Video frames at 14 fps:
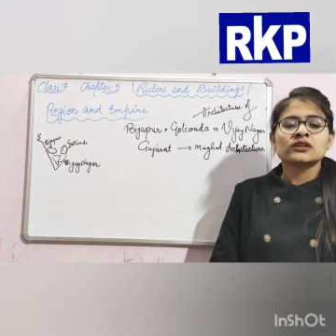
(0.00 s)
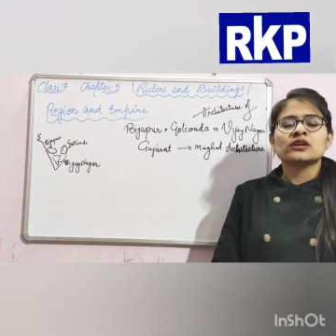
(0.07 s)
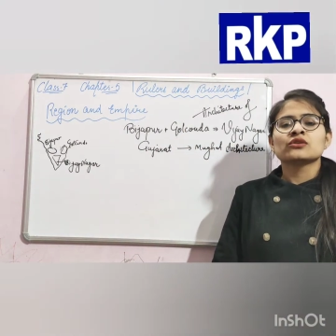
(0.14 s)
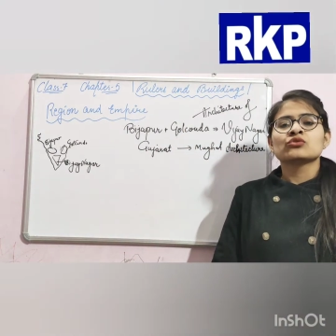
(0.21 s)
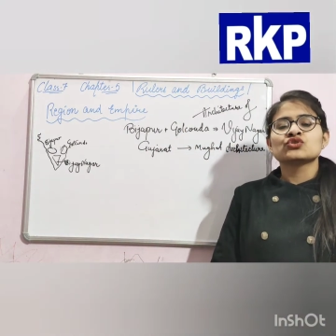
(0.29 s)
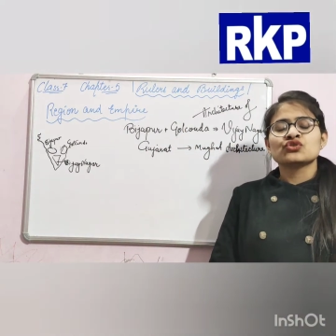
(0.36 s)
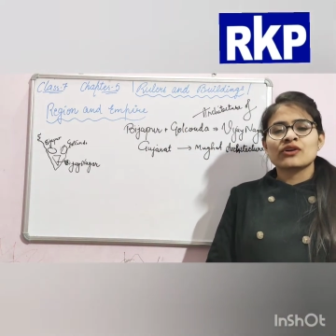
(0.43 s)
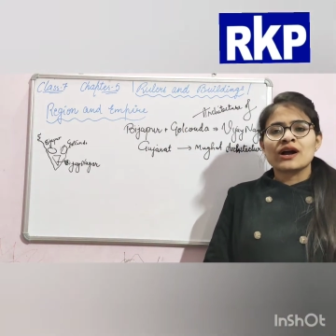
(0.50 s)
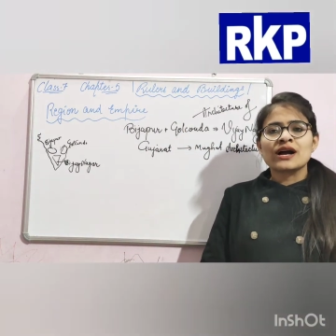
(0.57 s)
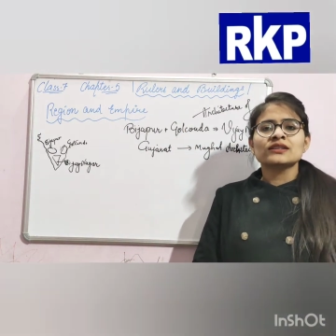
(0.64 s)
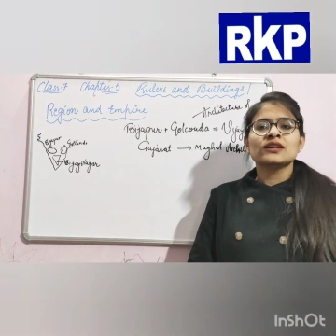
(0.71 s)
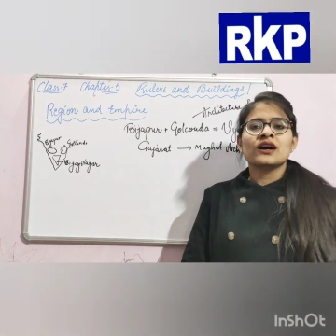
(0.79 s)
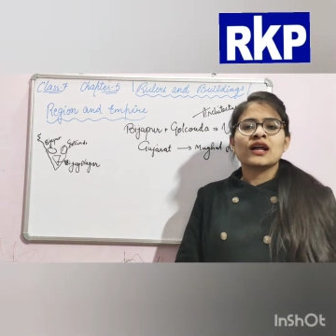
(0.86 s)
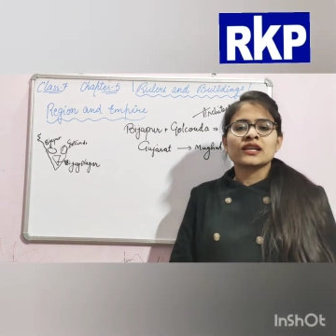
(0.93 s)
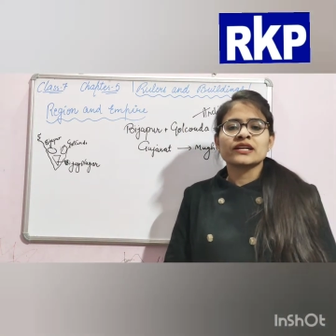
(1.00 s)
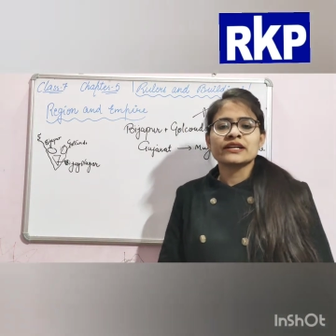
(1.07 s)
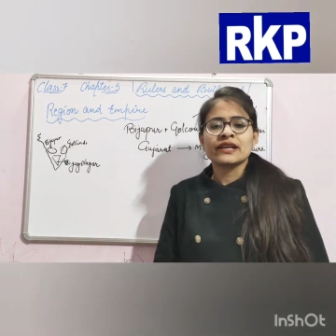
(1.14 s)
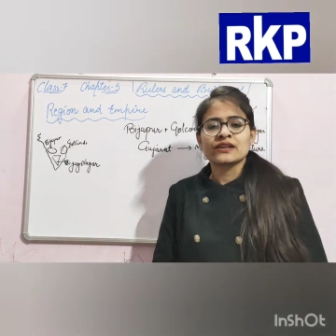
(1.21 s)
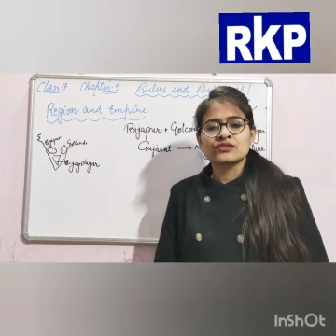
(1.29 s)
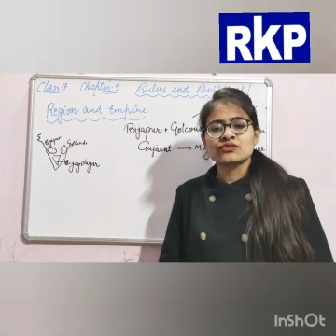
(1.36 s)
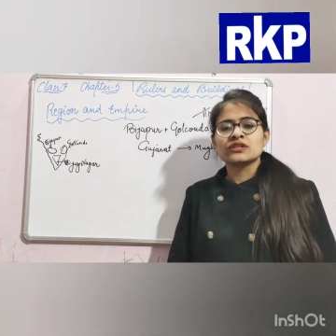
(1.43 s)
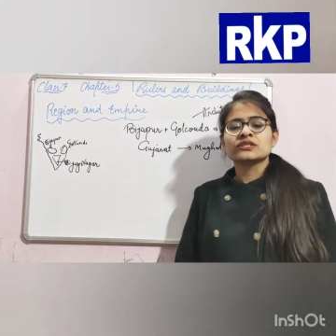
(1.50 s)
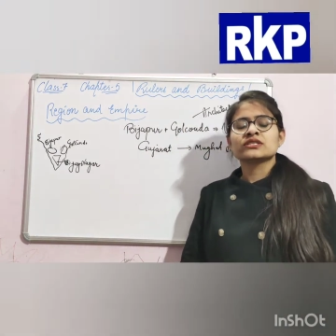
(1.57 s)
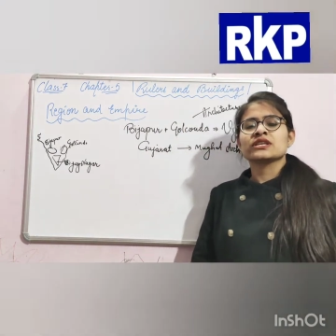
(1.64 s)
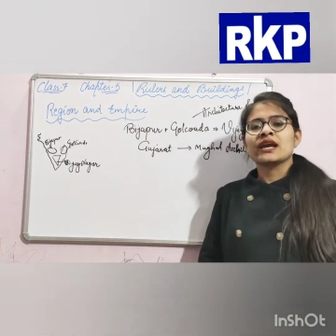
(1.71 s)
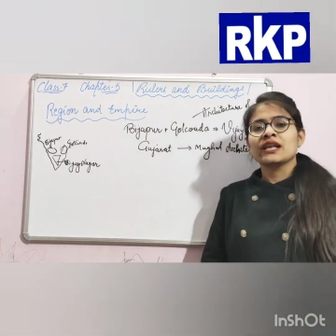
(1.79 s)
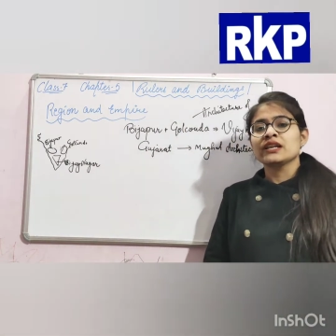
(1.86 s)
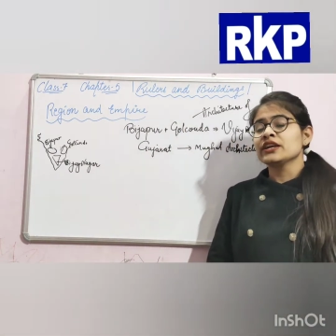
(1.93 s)
Gujarat architectural
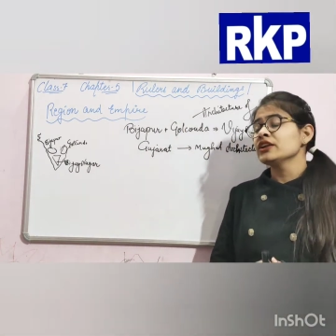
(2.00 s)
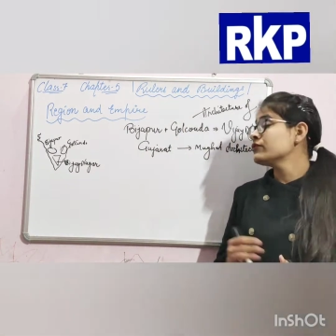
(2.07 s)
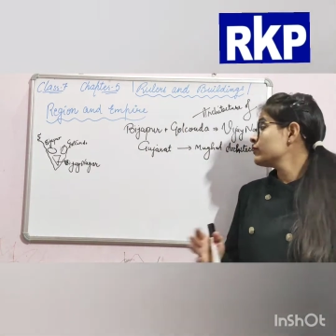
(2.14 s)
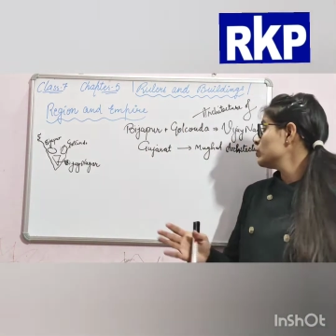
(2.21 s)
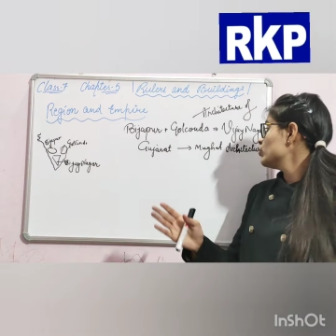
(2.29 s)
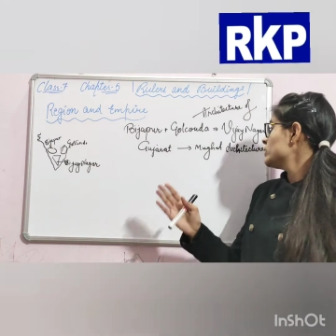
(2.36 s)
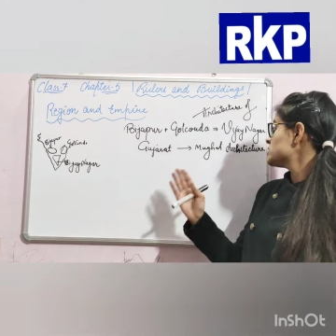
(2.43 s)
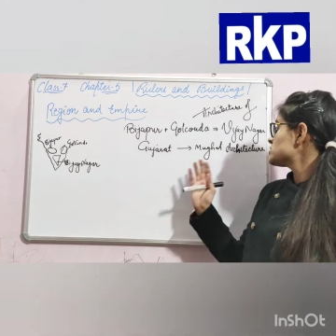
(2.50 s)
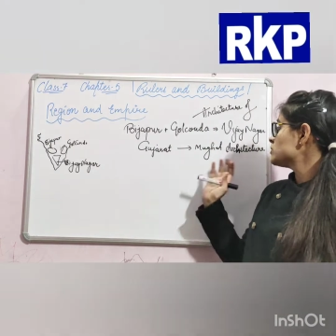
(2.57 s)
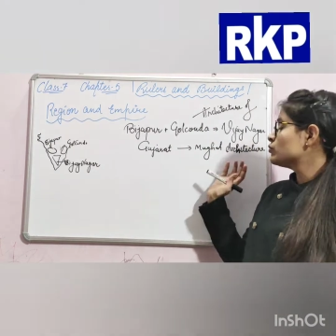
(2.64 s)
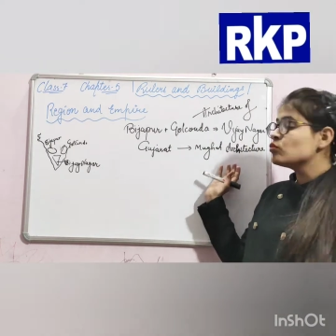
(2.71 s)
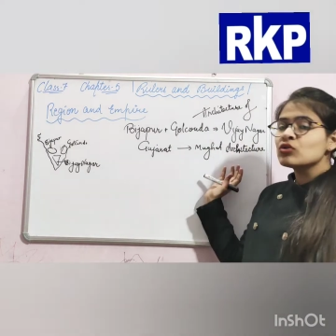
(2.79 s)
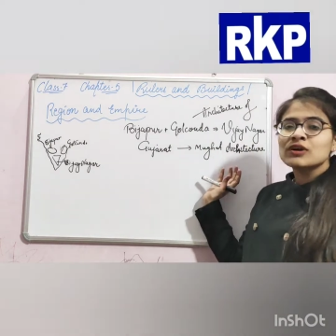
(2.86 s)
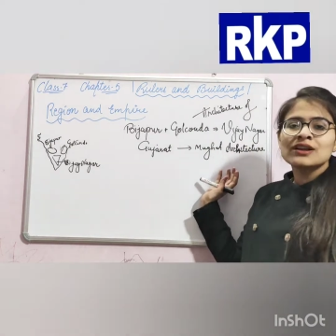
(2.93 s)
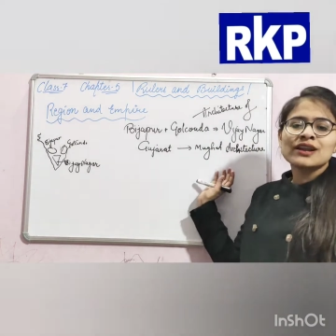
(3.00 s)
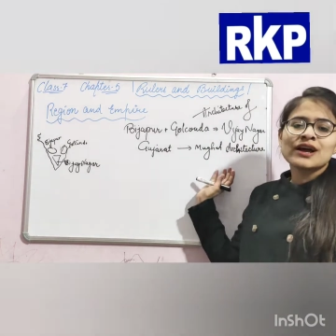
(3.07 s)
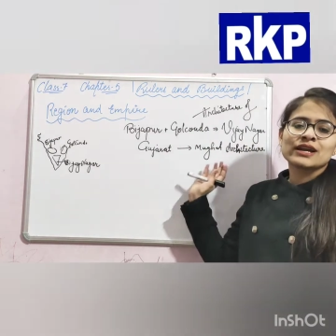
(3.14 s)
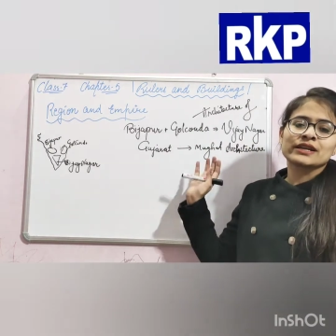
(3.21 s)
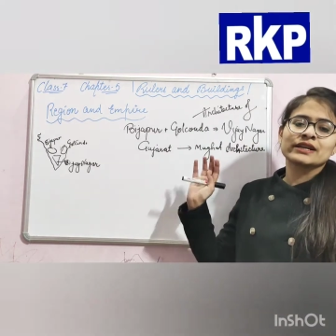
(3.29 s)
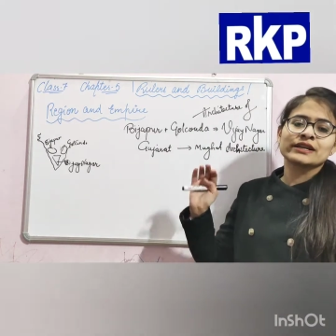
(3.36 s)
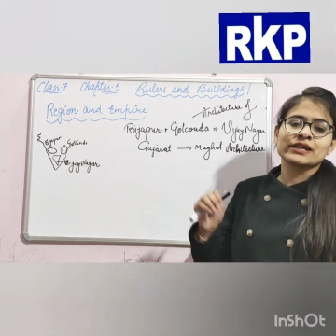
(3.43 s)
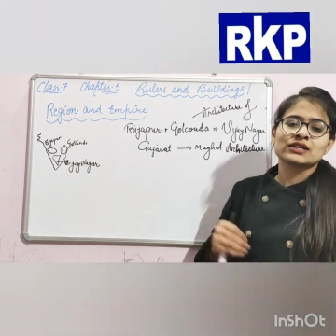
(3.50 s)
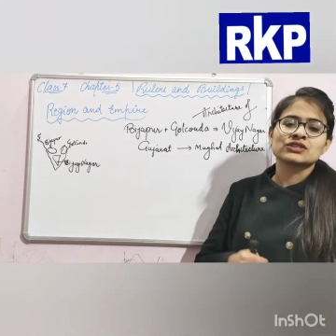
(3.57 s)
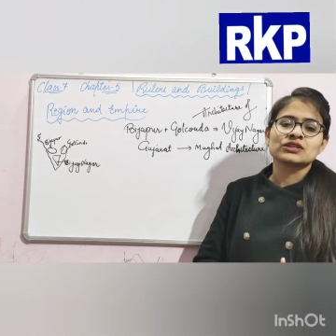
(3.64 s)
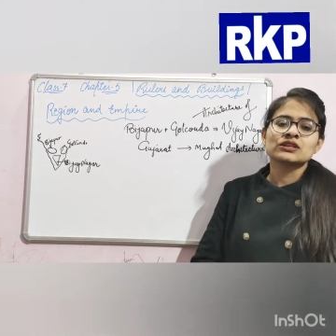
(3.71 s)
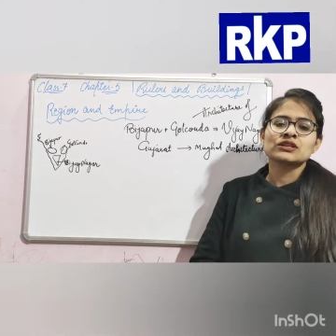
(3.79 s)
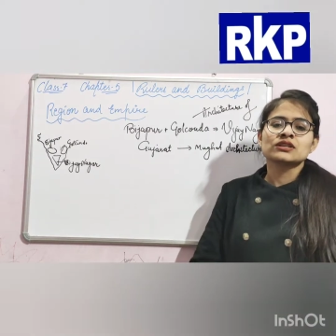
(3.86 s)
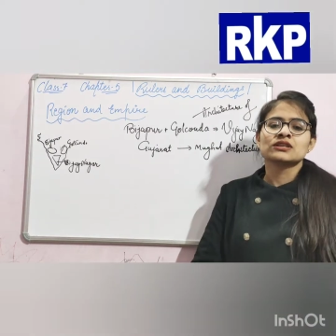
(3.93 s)
style influenced the Mughal architecture